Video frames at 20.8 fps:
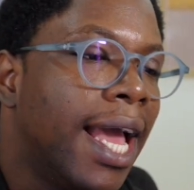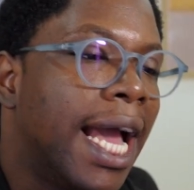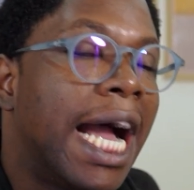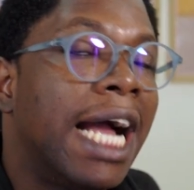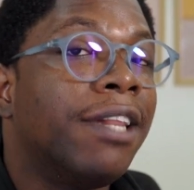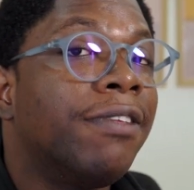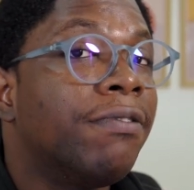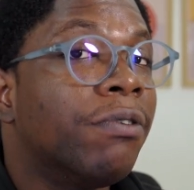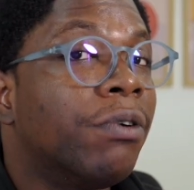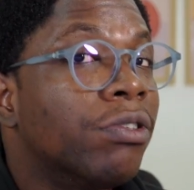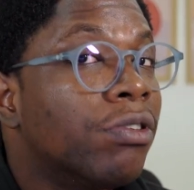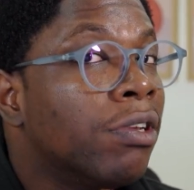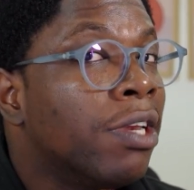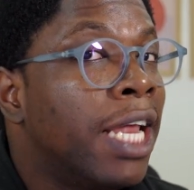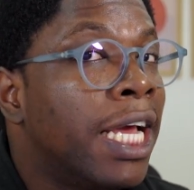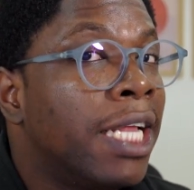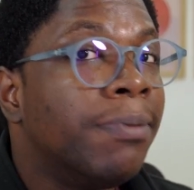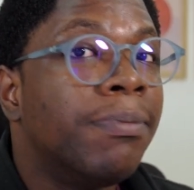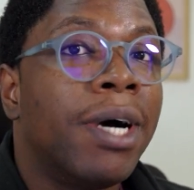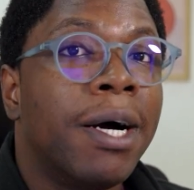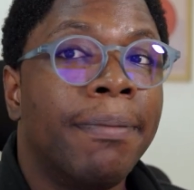And if you want to
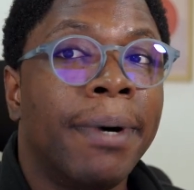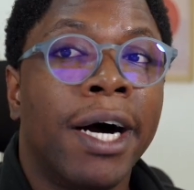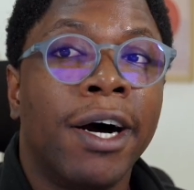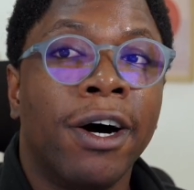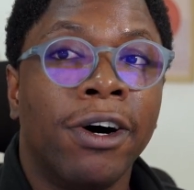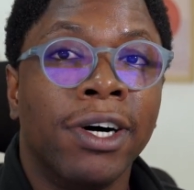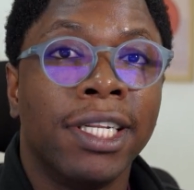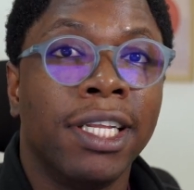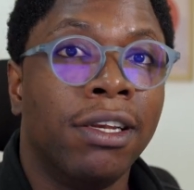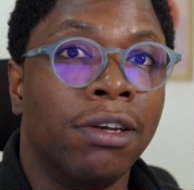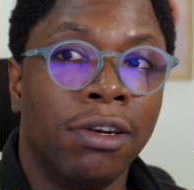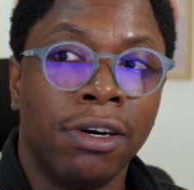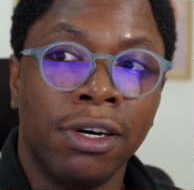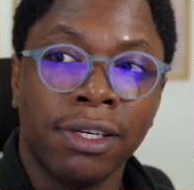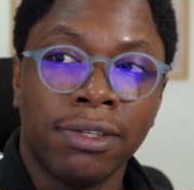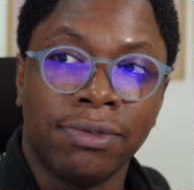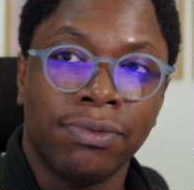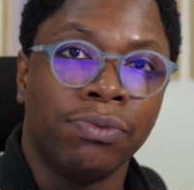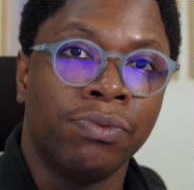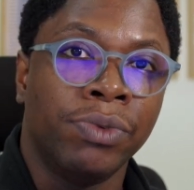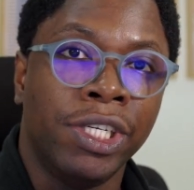learn more about audit
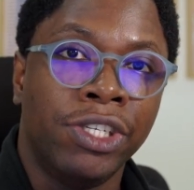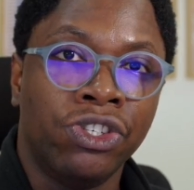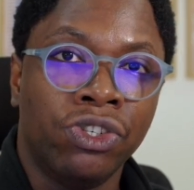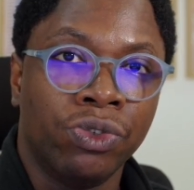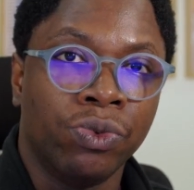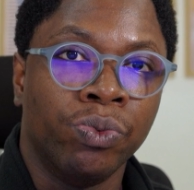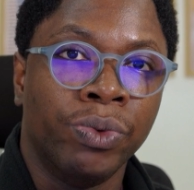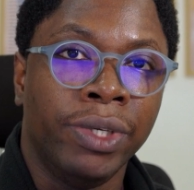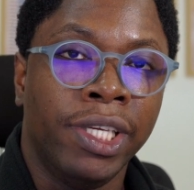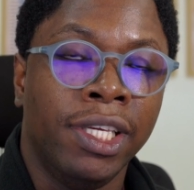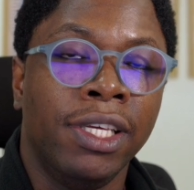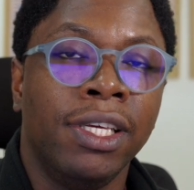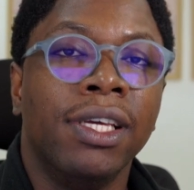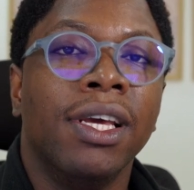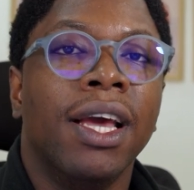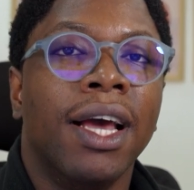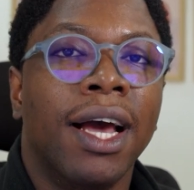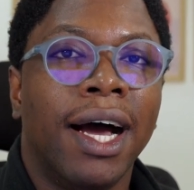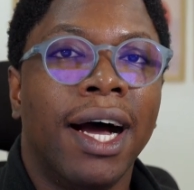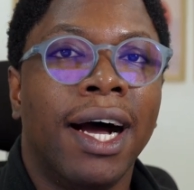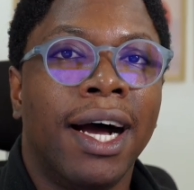logs, which we
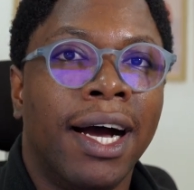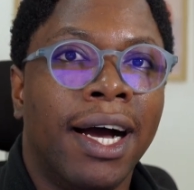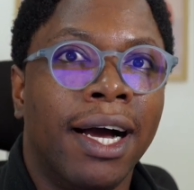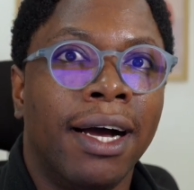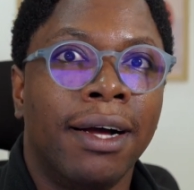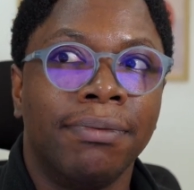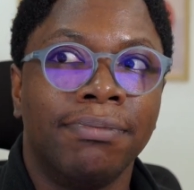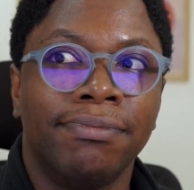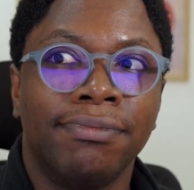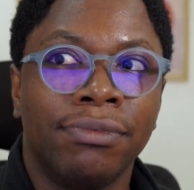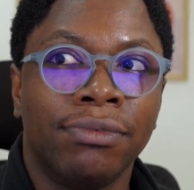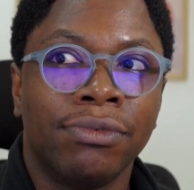are uh,